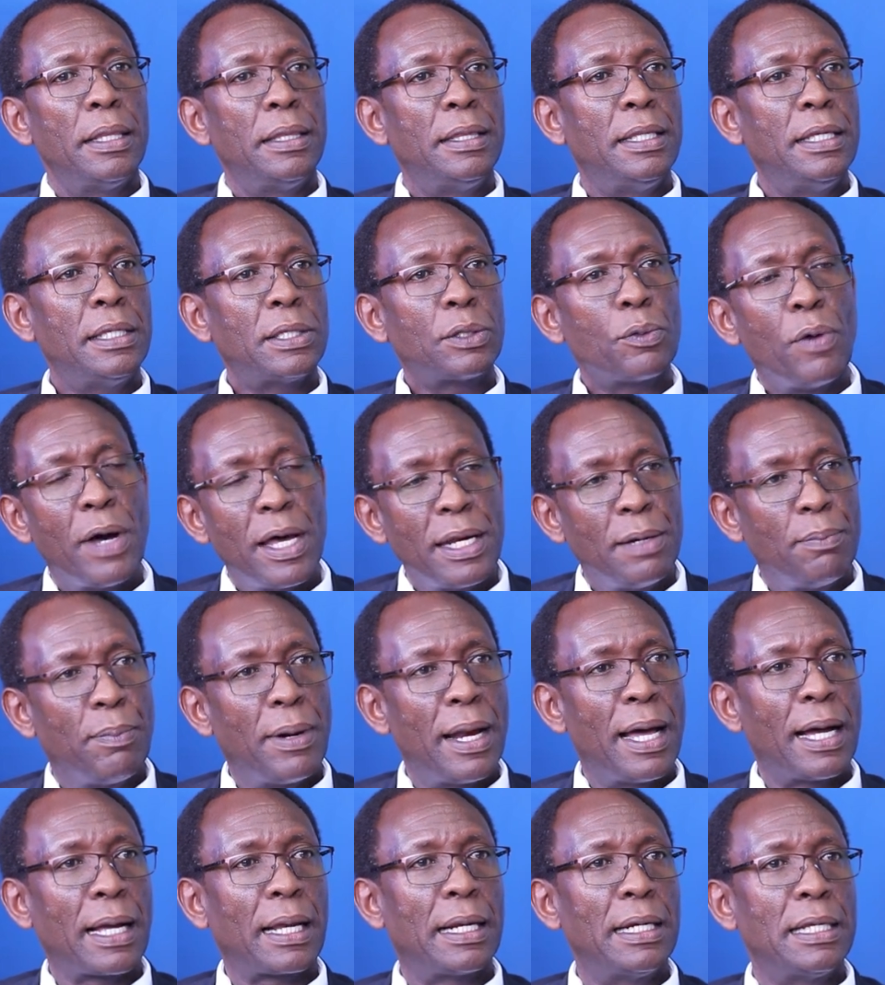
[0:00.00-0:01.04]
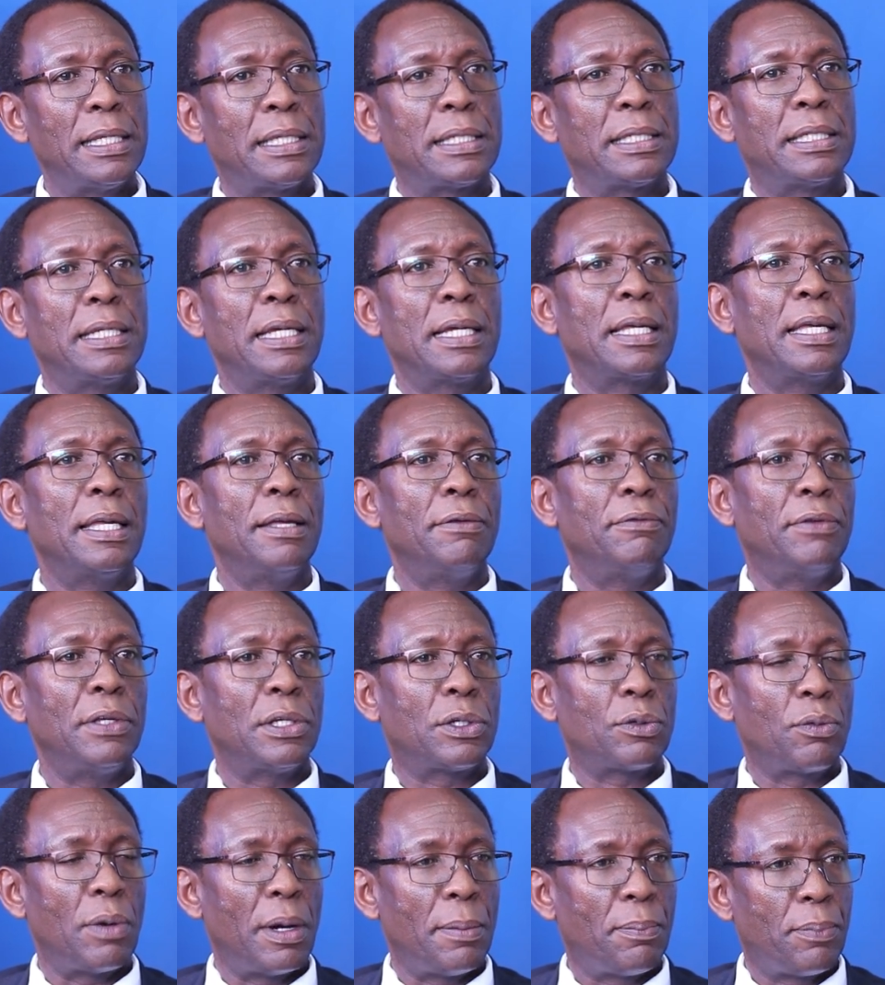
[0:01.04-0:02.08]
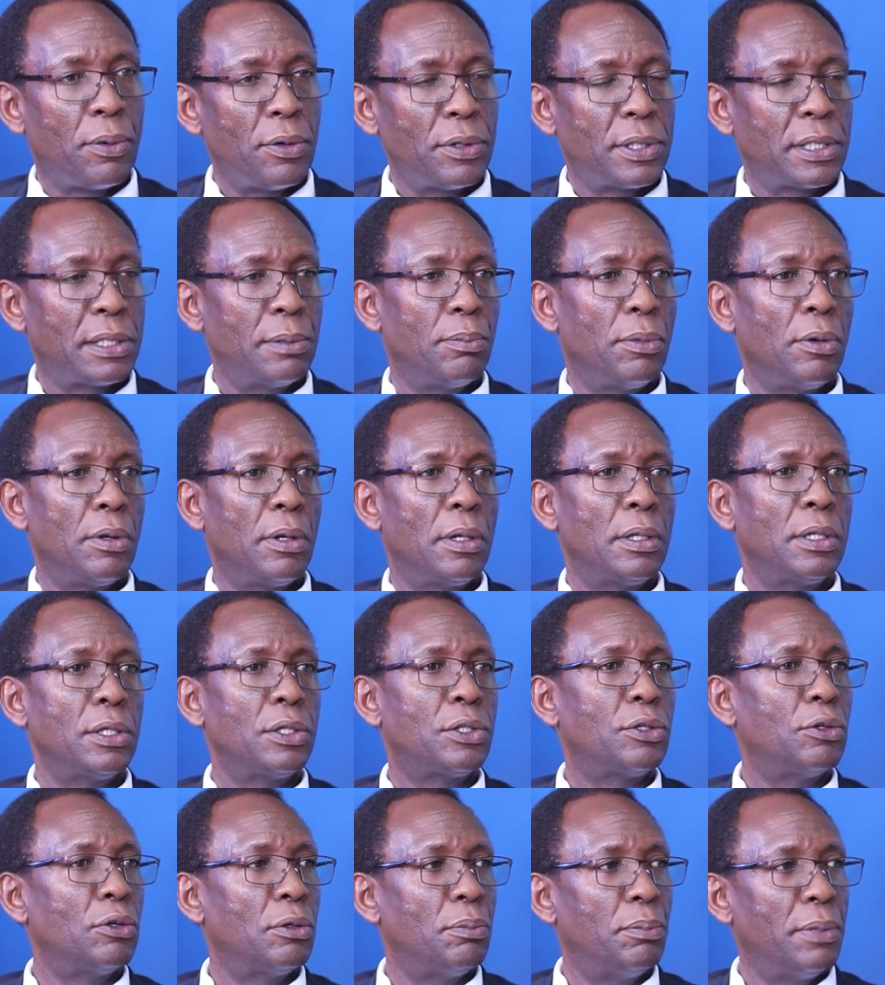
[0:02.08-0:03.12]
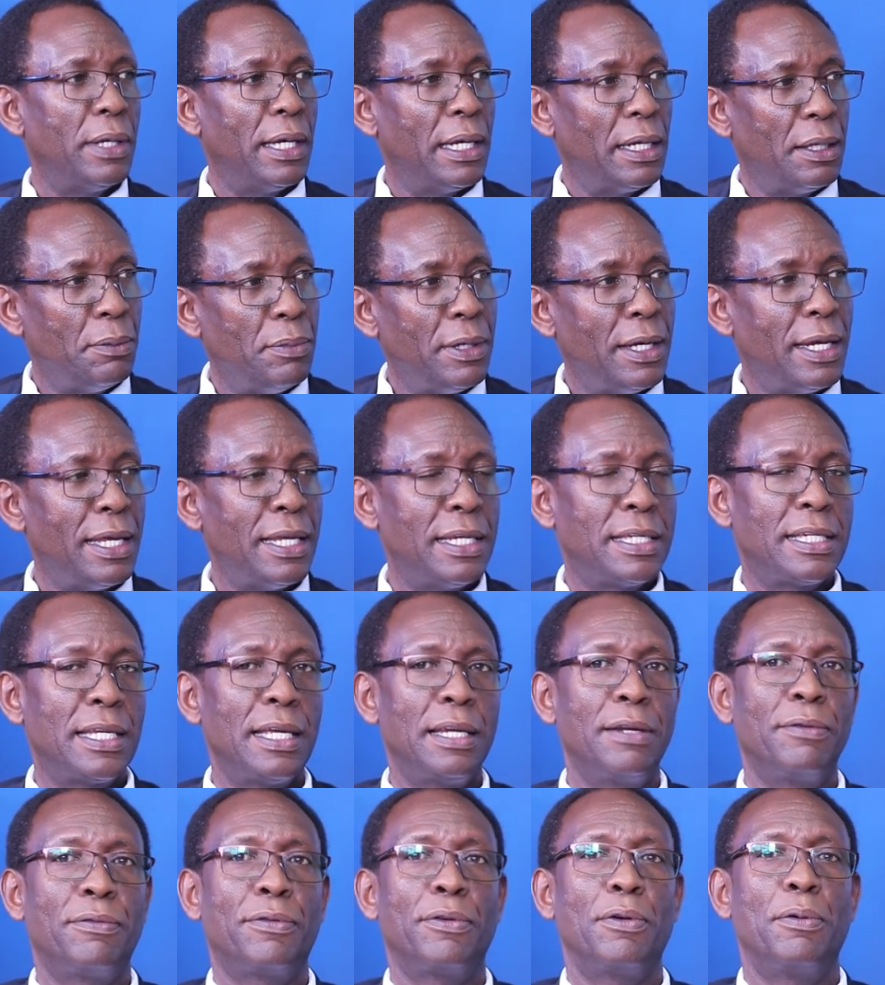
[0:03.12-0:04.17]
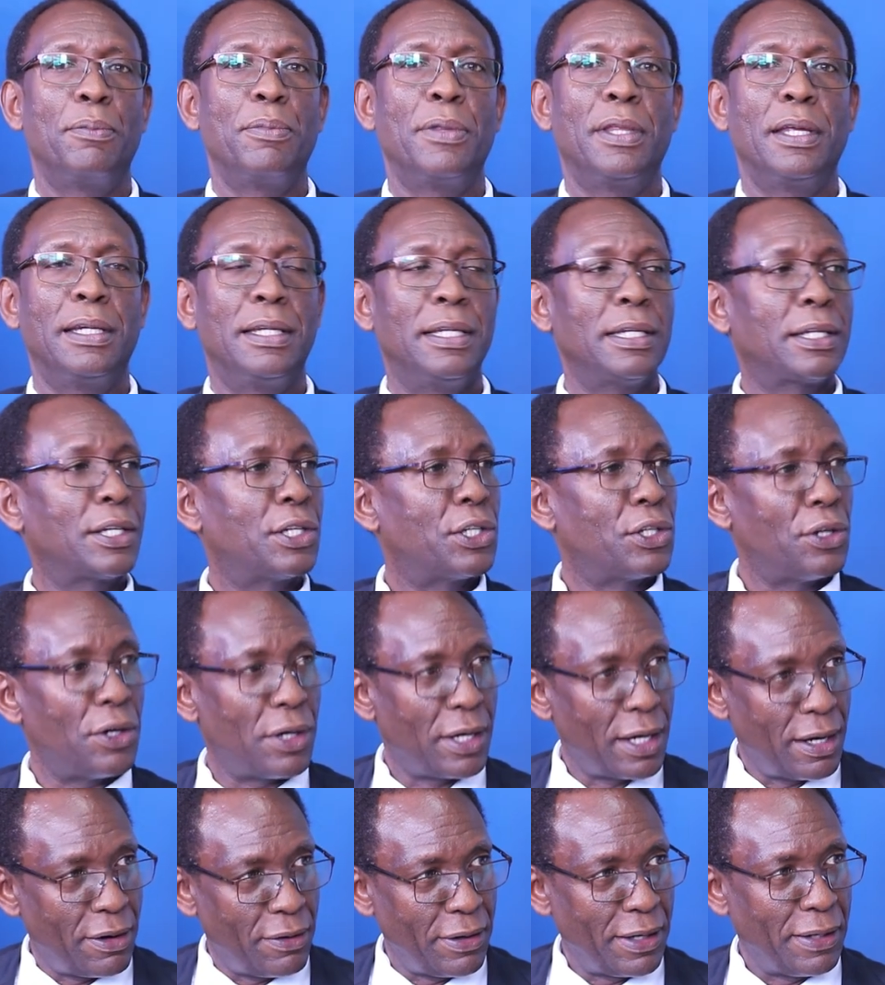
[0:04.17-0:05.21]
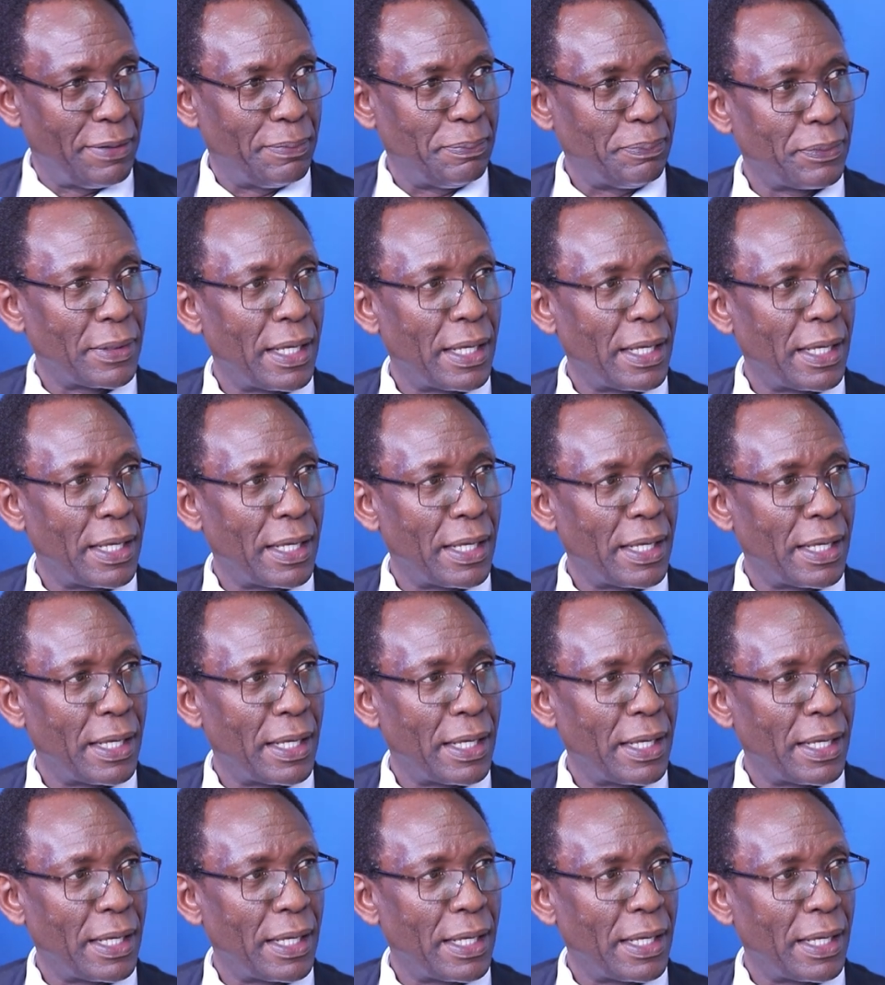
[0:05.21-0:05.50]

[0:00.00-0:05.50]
This word blacklisting, if it were possible, should be eliminated from the dictionary,